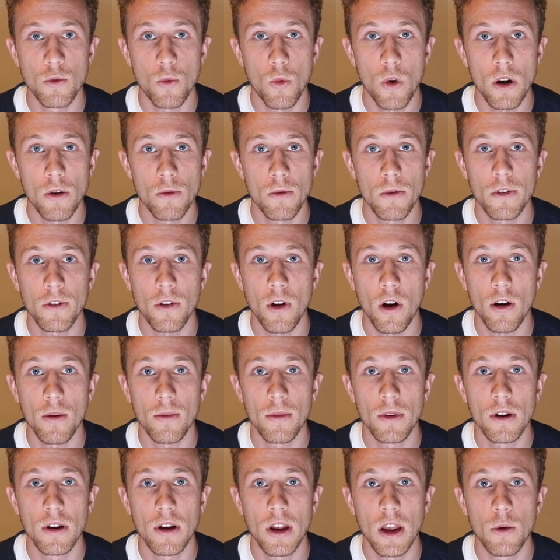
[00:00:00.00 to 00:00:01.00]
one with
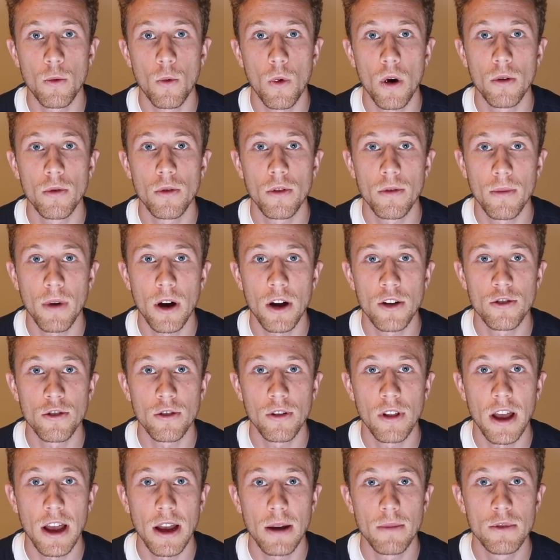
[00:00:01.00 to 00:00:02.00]
Garmin and one with Mantra
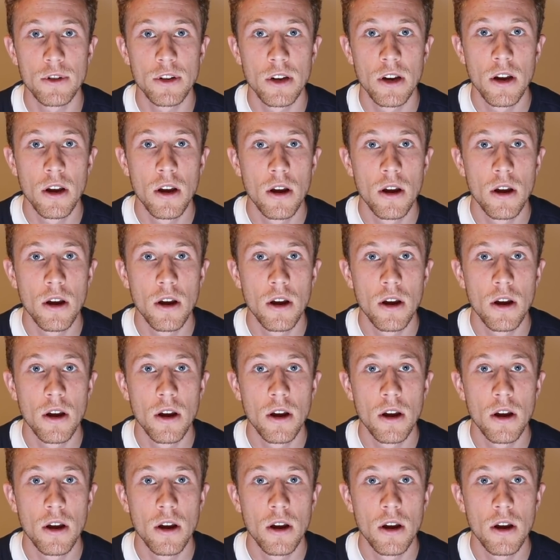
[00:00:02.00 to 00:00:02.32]
Labs.